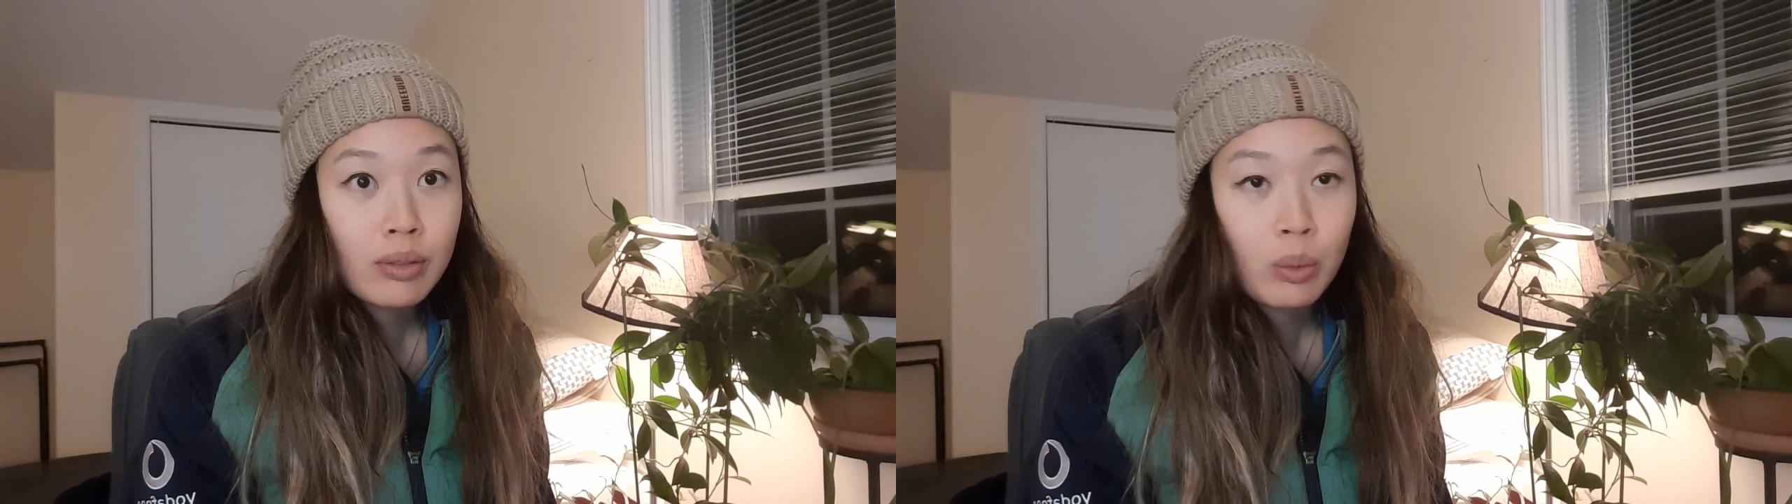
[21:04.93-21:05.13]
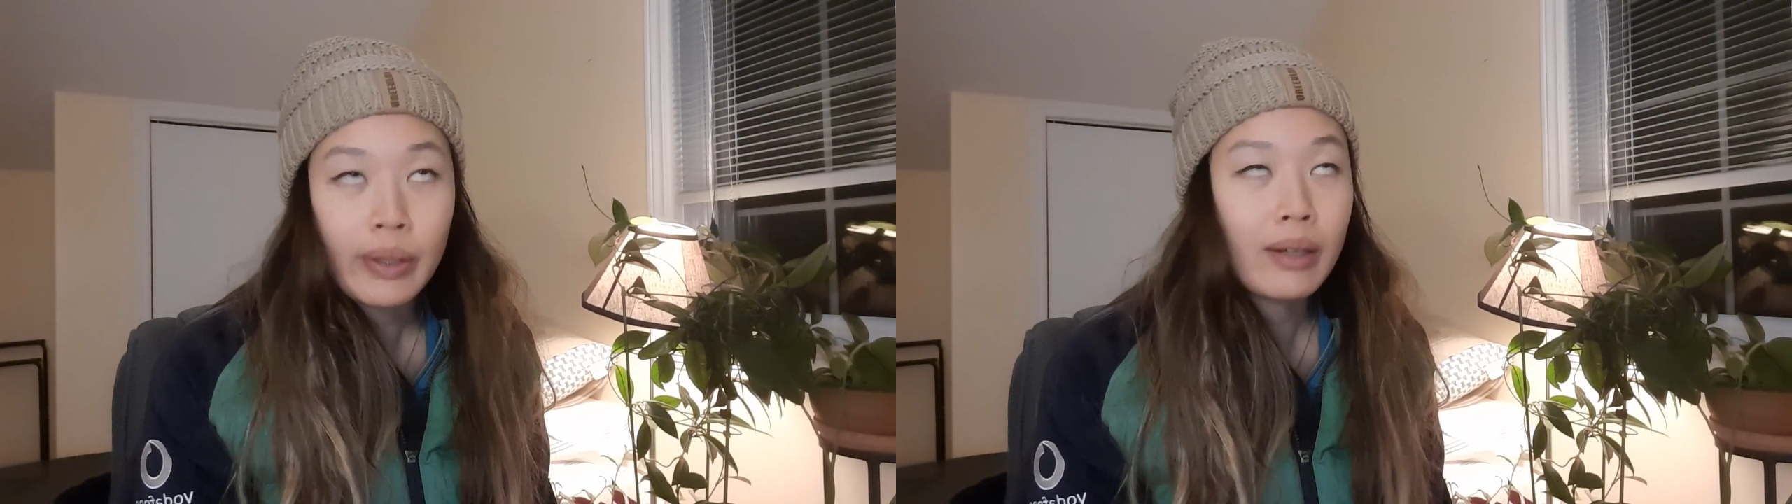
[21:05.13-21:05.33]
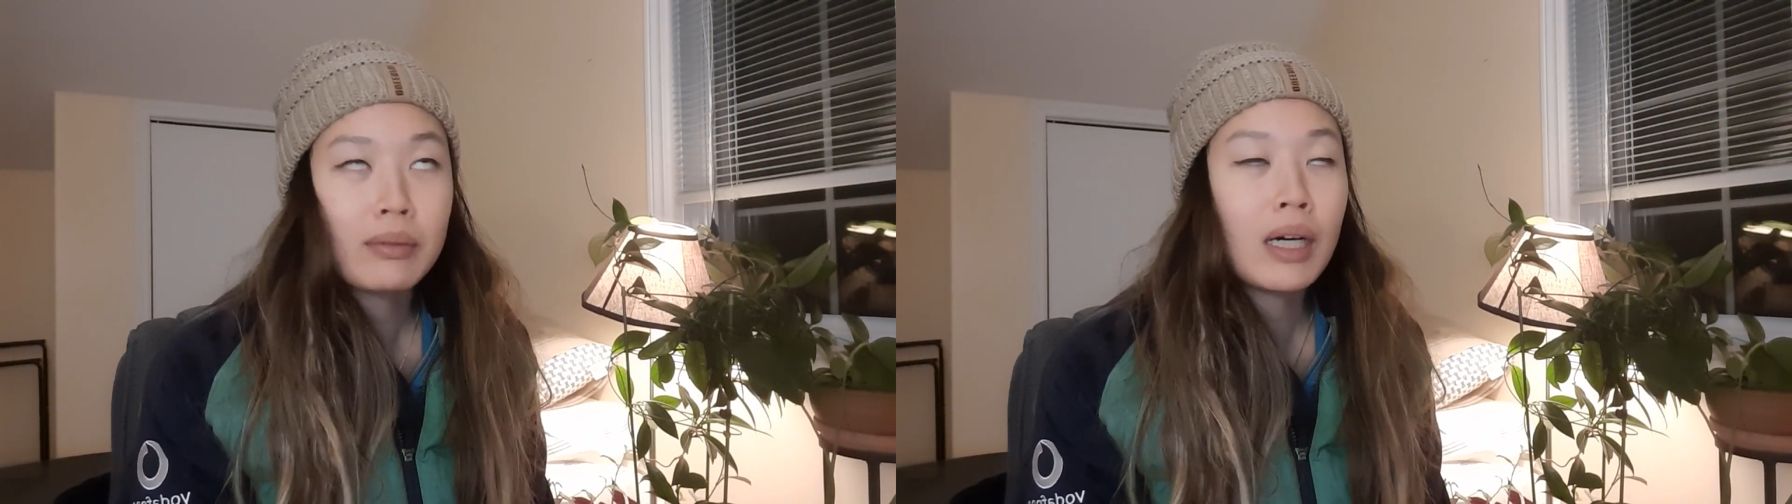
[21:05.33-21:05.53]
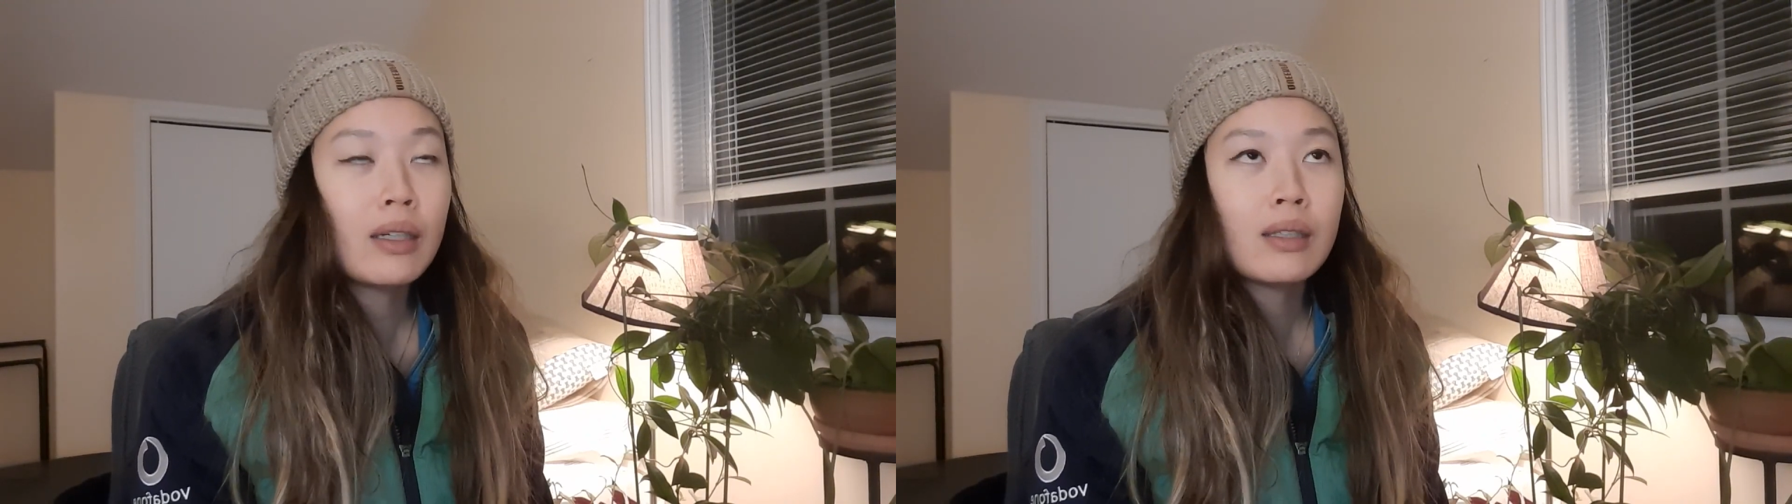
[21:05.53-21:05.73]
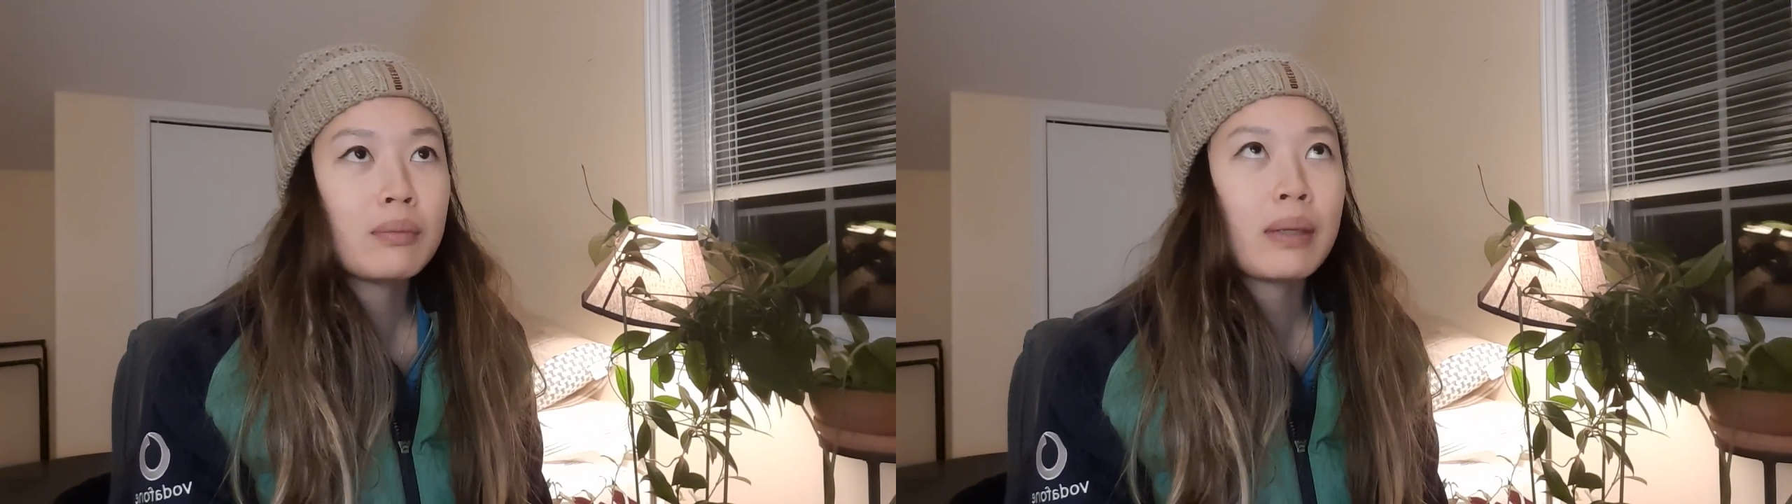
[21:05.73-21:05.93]
without
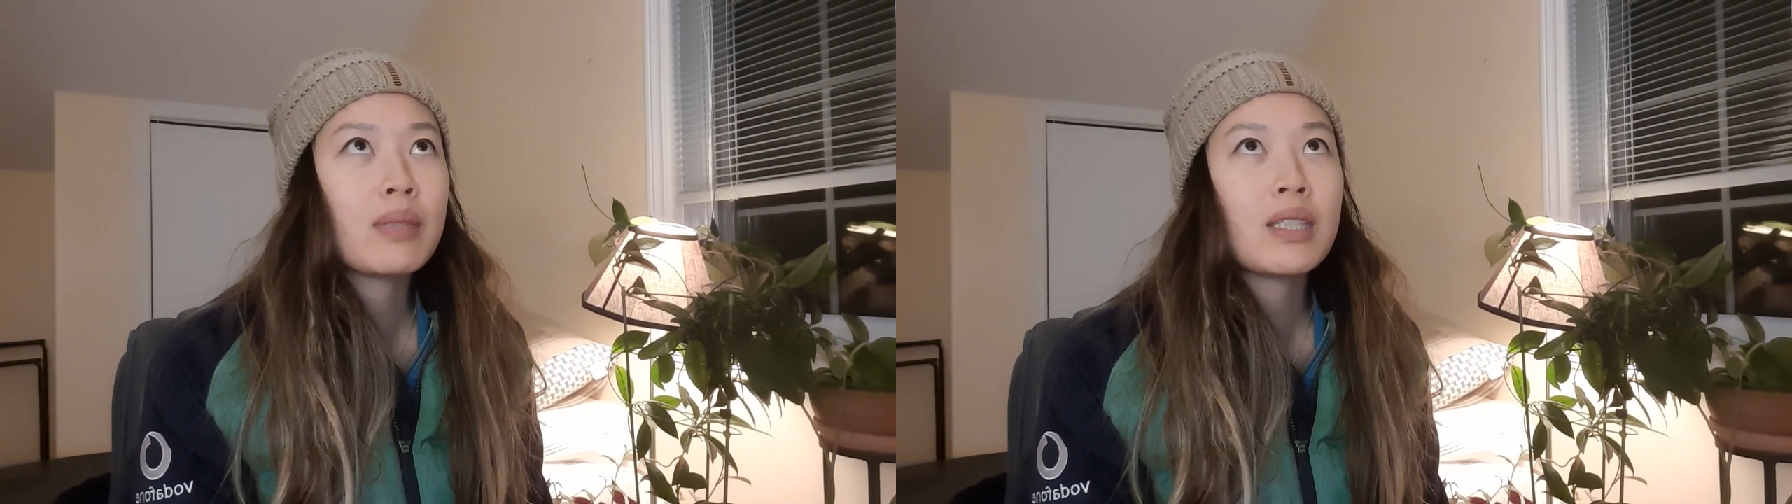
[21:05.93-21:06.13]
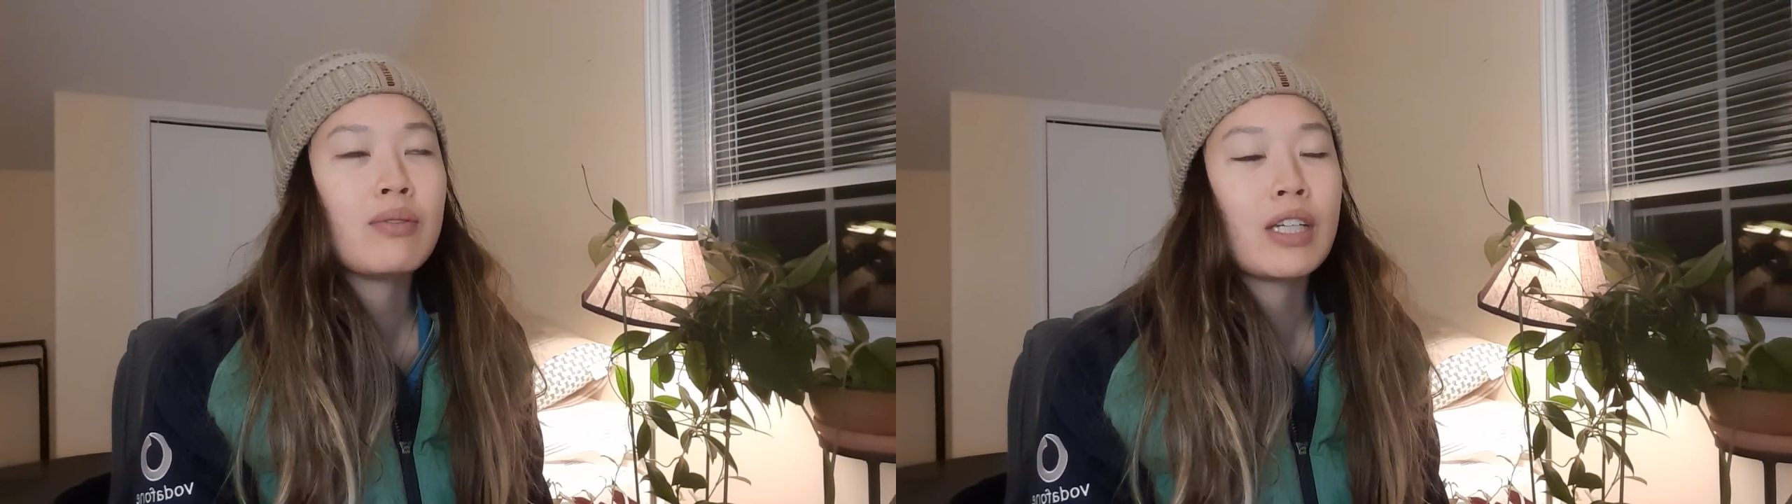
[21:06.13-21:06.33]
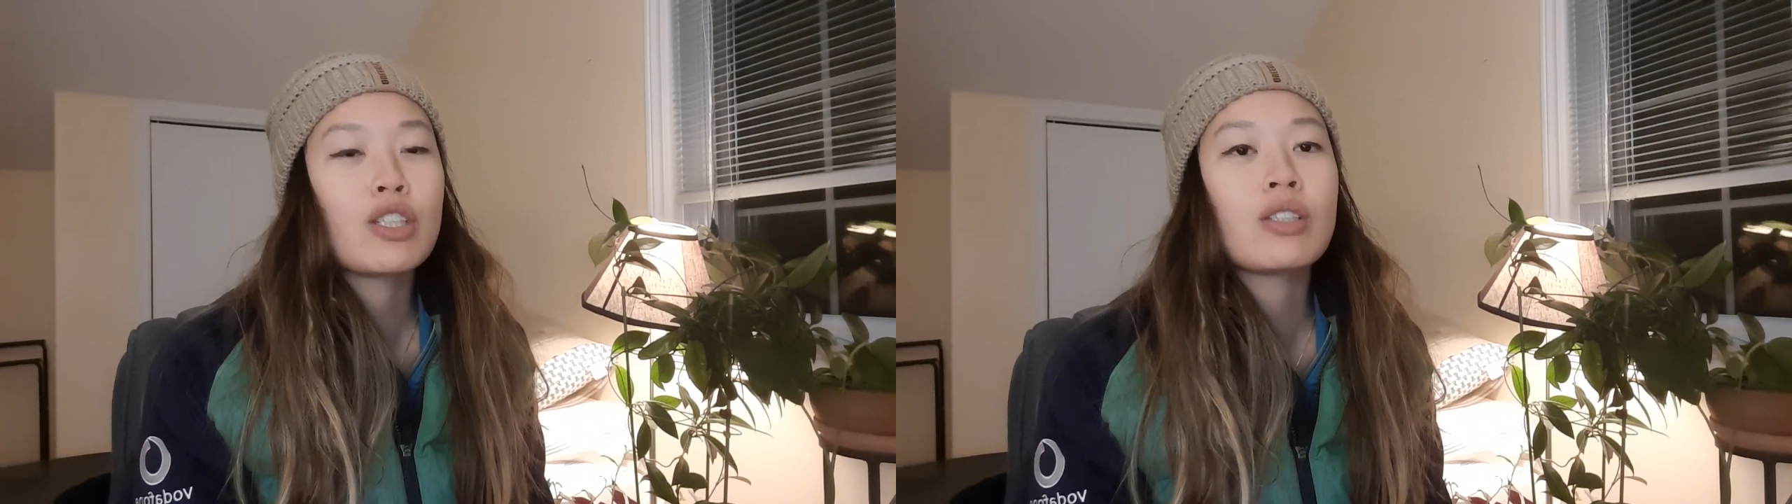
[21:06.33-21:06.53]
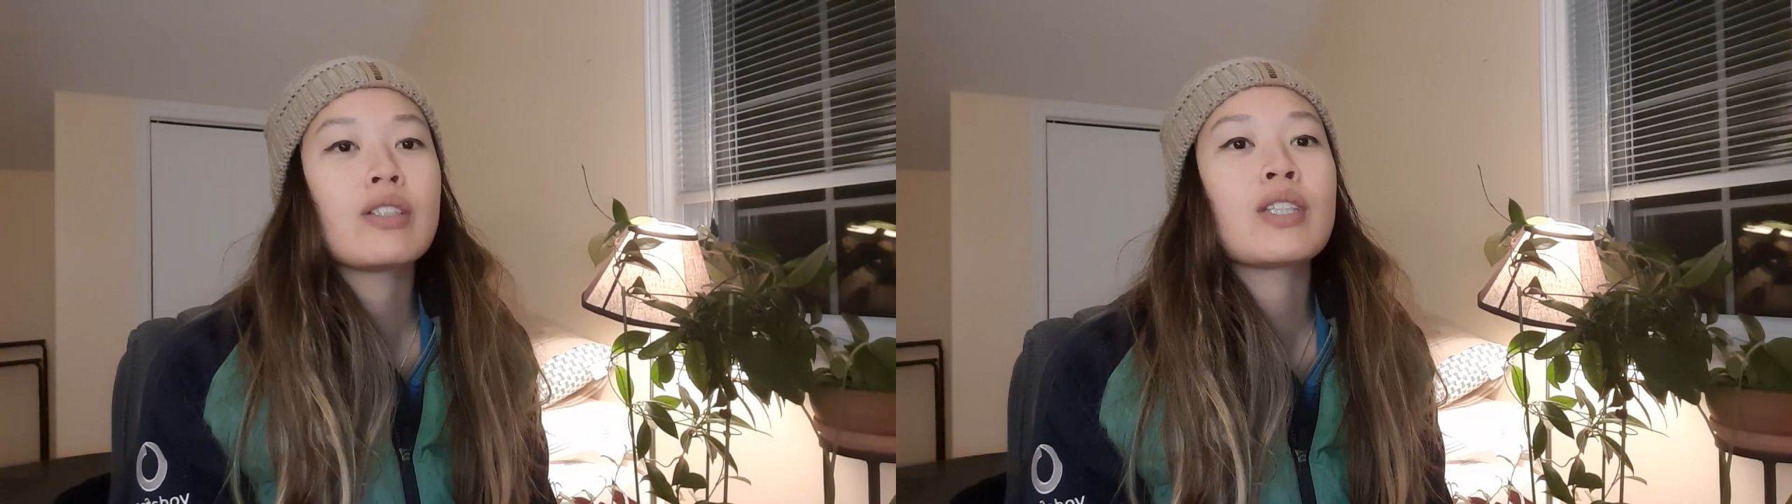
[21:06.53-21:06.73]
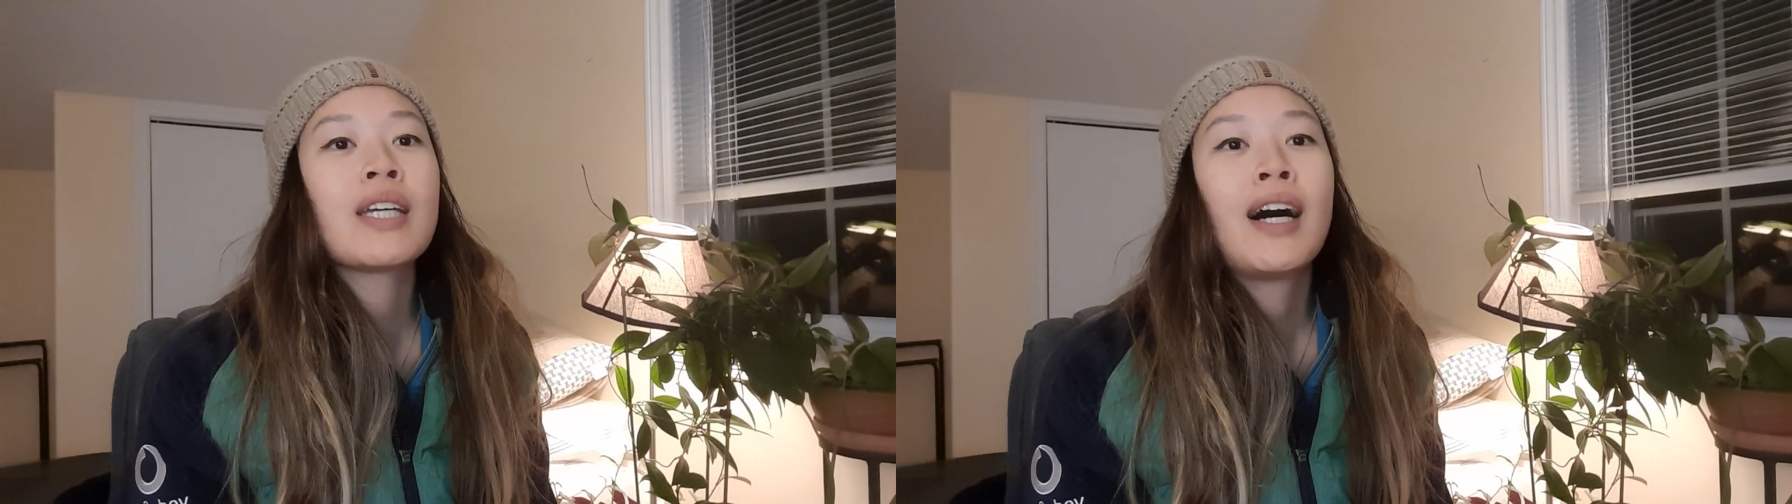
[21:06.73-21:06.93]
all my misadventures,